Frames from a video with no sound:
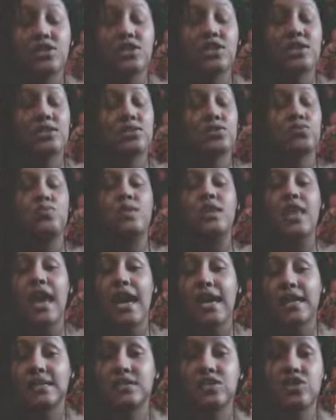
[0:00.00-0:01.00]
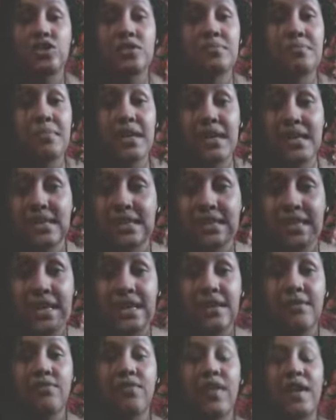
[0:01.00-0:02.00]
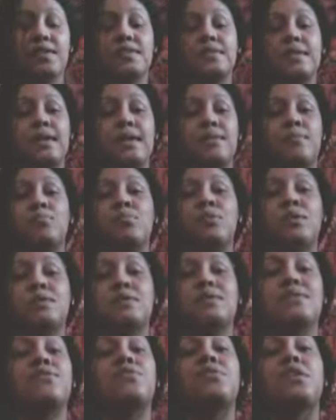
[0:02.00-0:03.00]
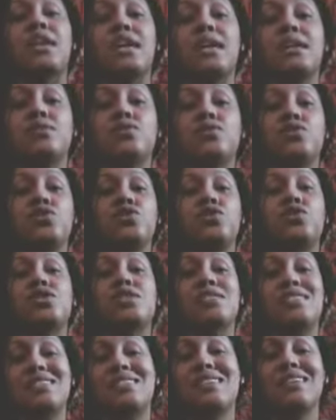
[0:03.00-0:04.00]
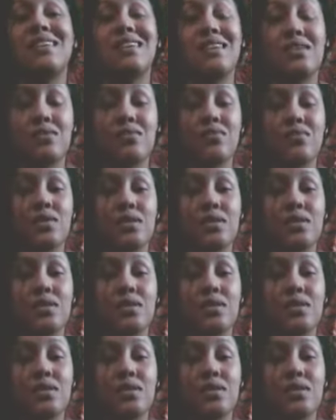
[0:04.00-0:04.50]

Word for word: Just relax, just meditate, find a piece of land to just sit in